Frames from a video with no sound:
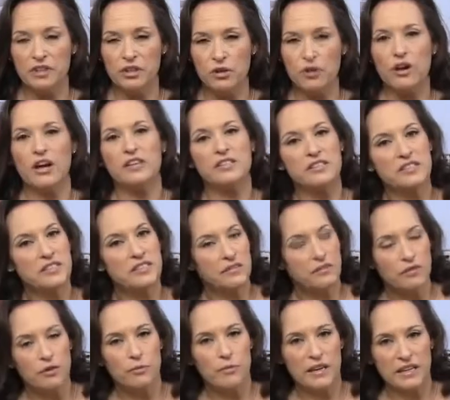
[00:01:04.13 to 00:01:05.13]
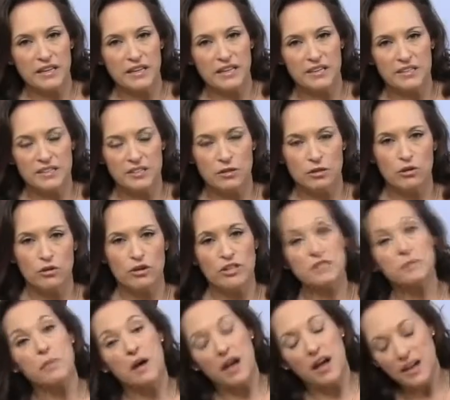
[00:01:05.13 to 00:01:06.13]
the crusts if you're making a single
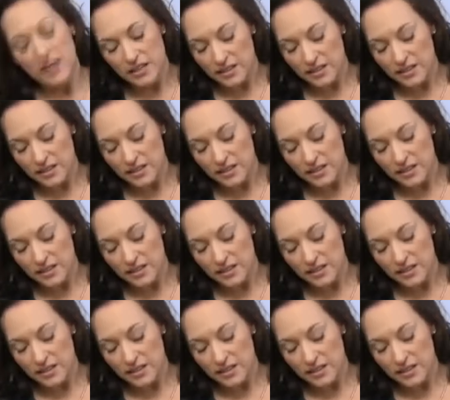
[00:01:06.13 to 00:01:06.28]
crust pie,